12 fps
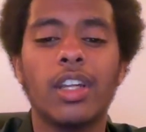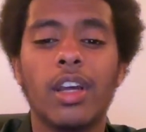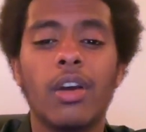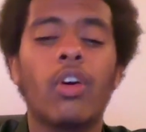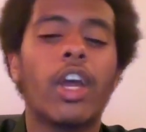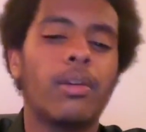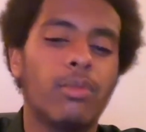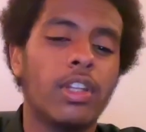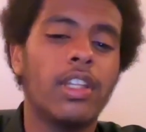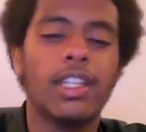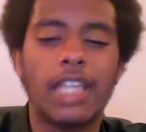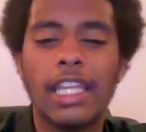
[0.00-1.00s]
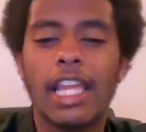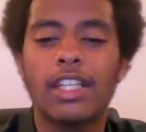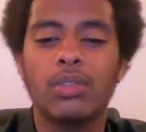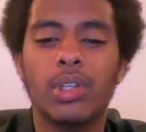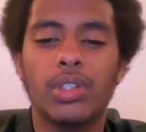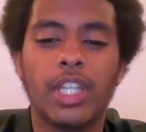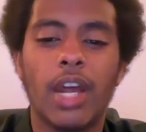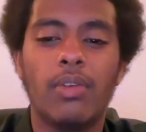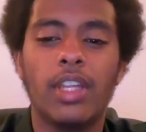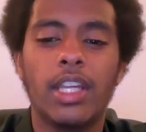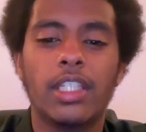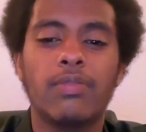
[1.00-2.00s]
okay, well, that last one is not
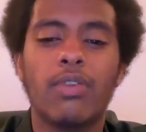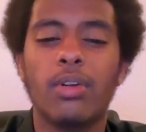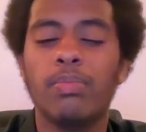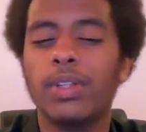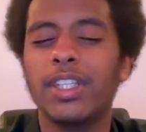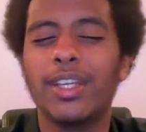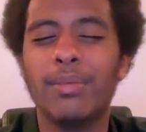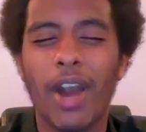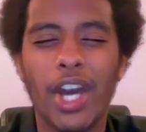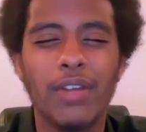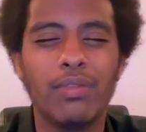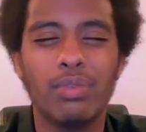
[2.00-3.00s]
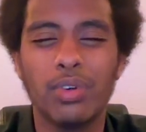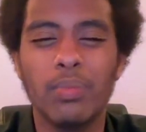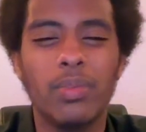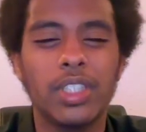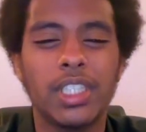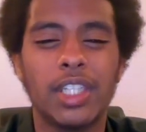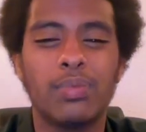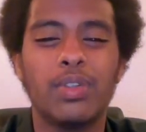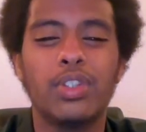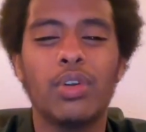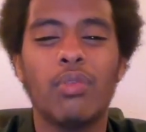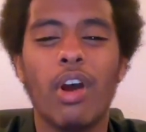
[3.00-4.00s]
really his fault, but the amount of rumors that's been
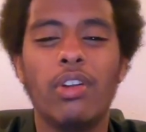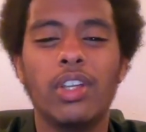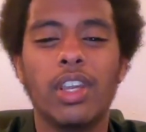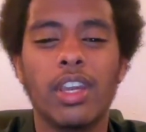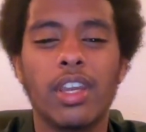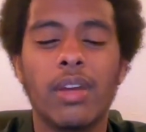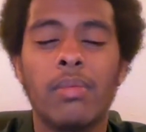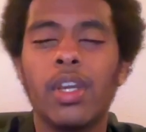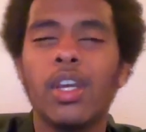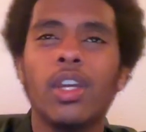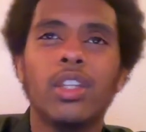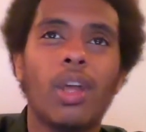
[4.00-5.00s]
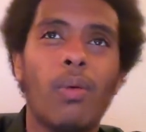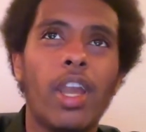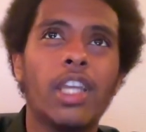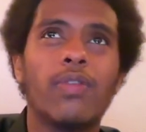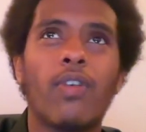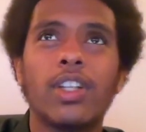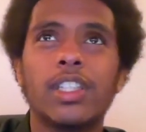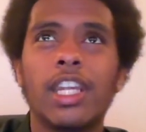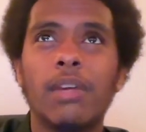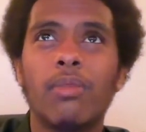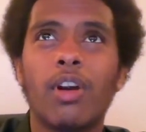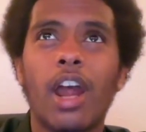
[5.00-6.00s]
surrounding him, the way he's forced
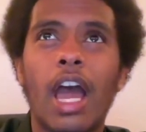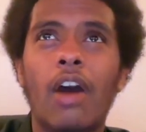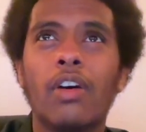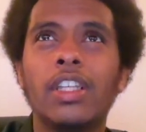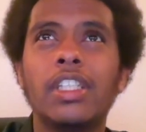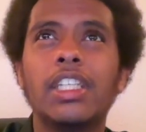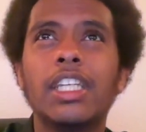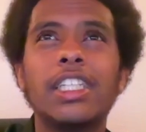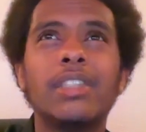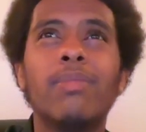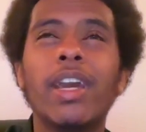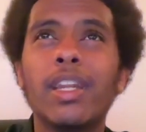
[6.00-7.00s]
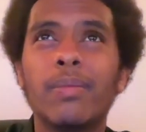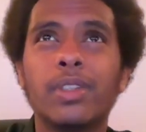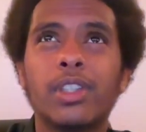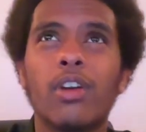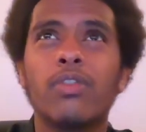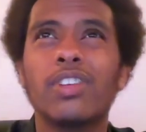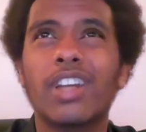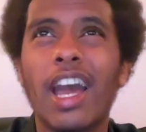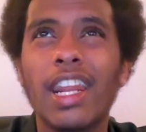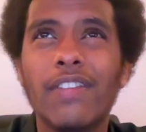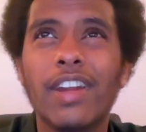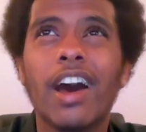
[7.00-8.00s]
Neymar out, he's just, he's made himself
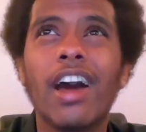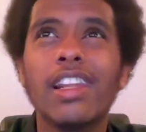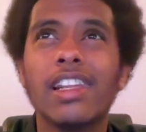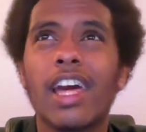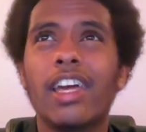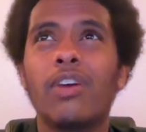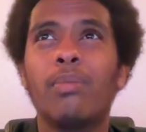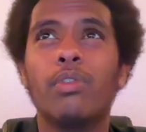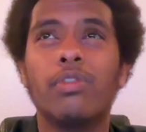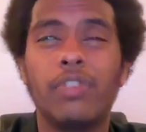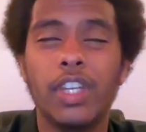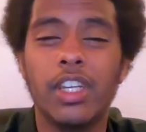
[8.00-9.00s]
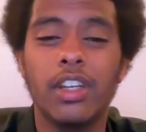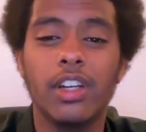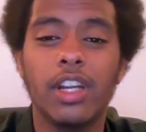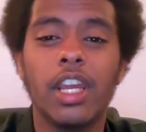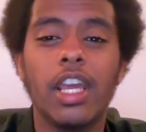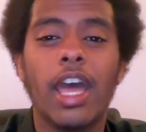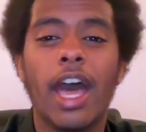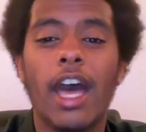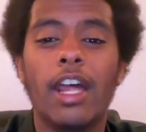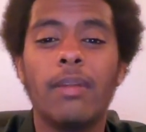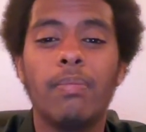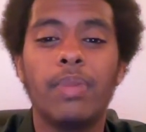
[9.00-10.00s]
kind of an unlikable figure
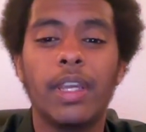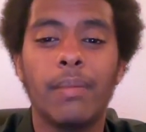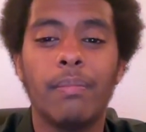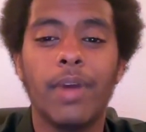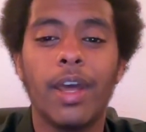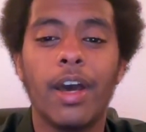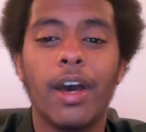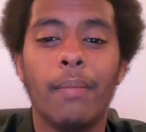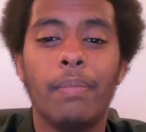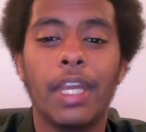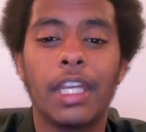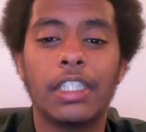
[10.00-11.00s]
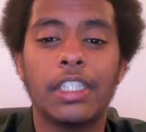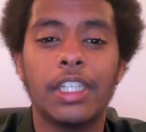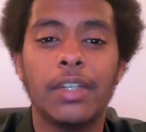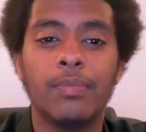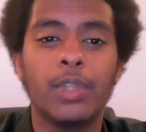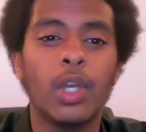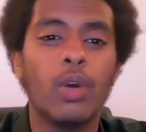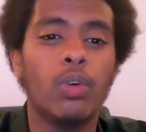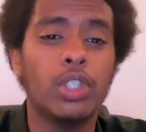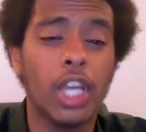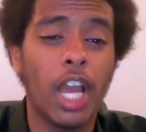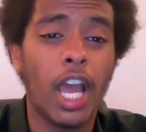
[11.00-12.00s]
at P, uh, PSG,
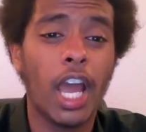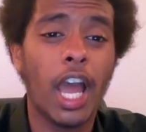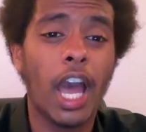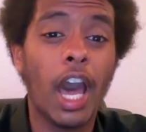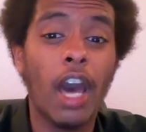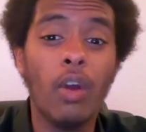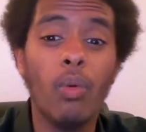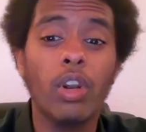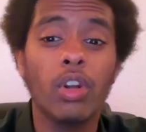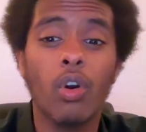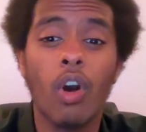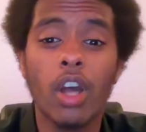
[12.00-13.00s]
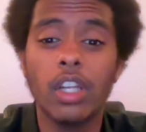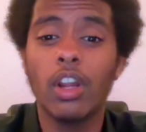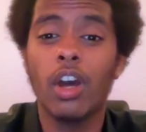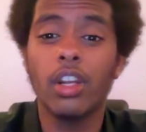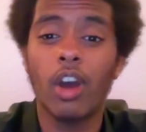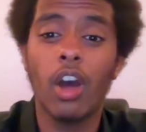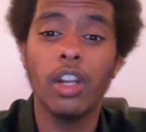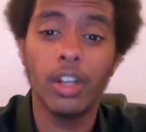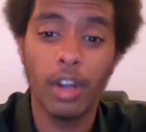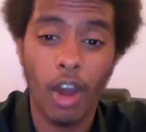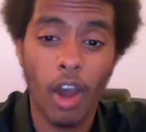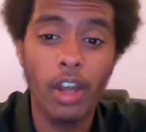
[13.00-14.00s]
which I don't want to go on and on and on
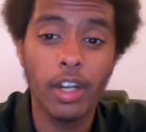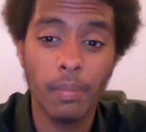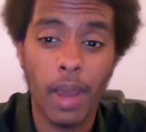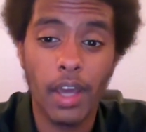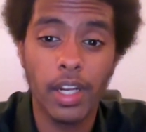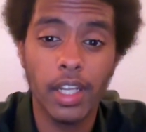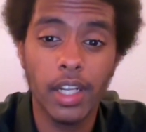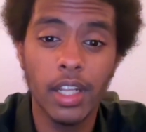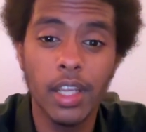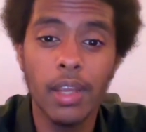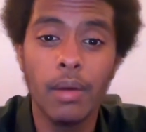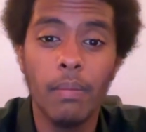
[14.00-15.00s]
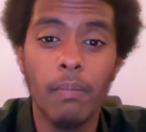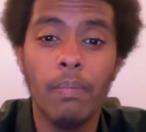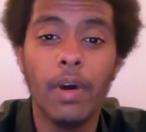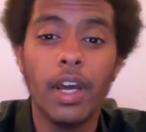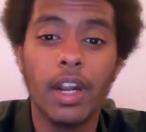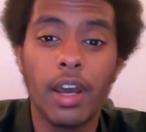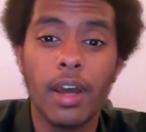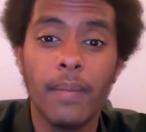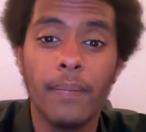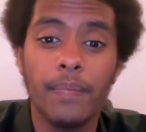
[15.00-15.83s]
and on about it, but. Uh,